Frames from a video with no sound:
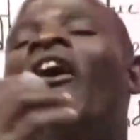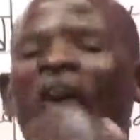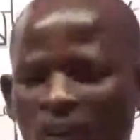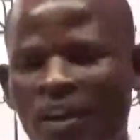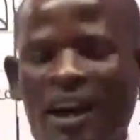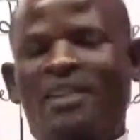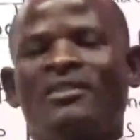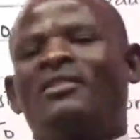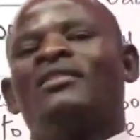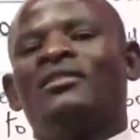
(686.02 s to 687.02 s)

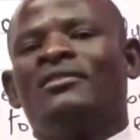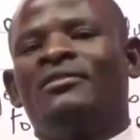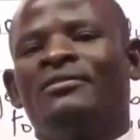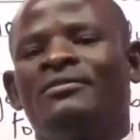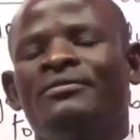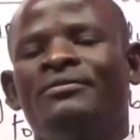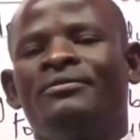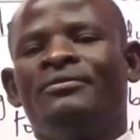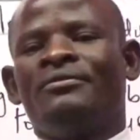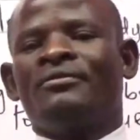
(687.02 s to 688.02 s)
organs
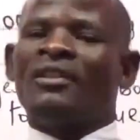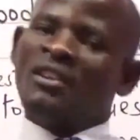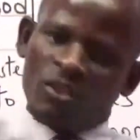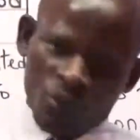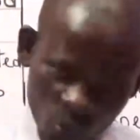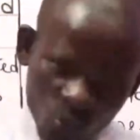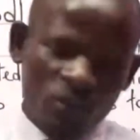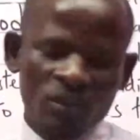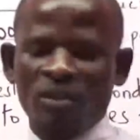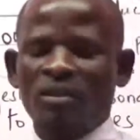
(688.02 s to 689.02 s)
to
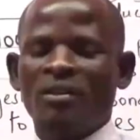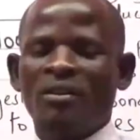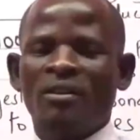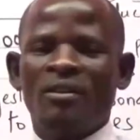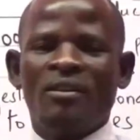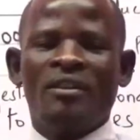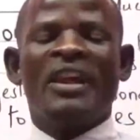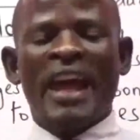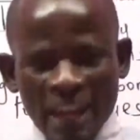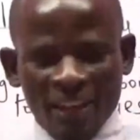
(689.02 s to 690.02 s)

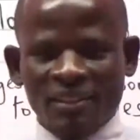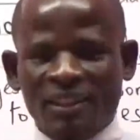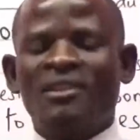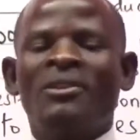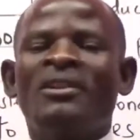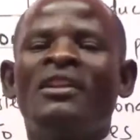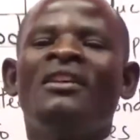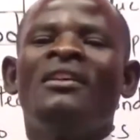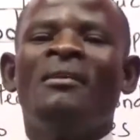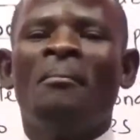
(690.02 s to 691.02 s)
the excretory
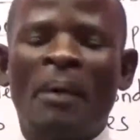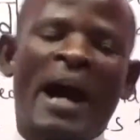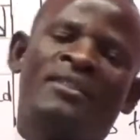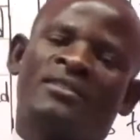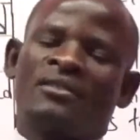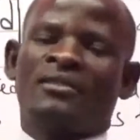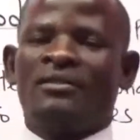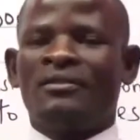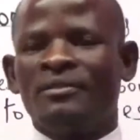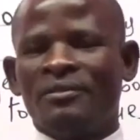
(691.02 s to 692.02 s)
parts.
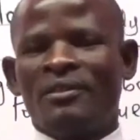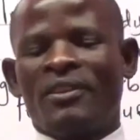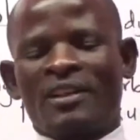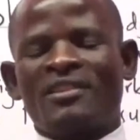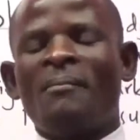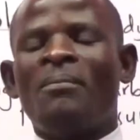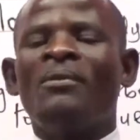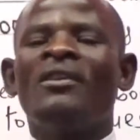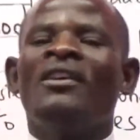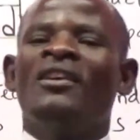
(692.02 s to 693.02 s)
For
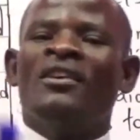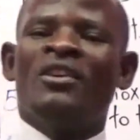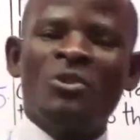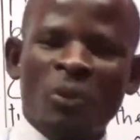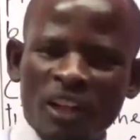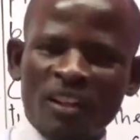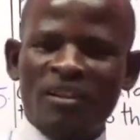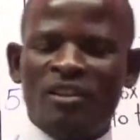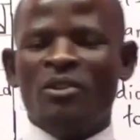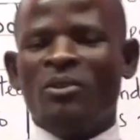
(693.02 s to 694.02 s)
example,
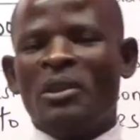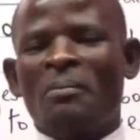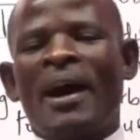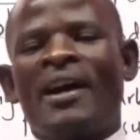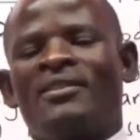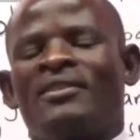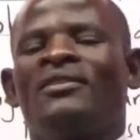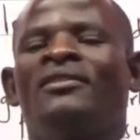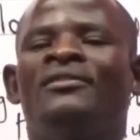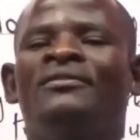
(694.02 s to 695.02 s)
urine, you know the part.
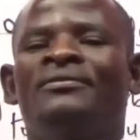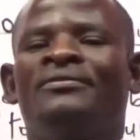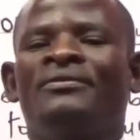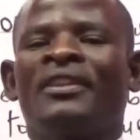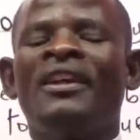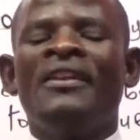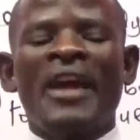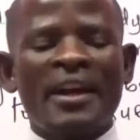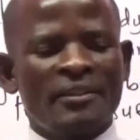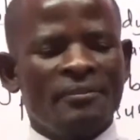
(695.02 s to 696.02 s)

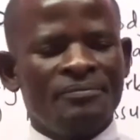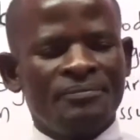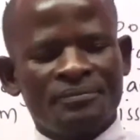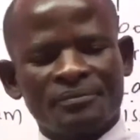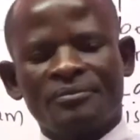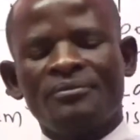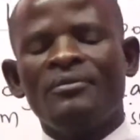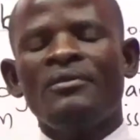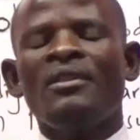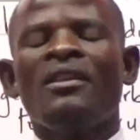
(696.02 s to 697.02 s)
Then
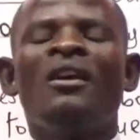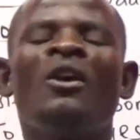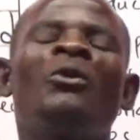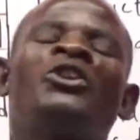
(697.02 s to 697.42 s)
we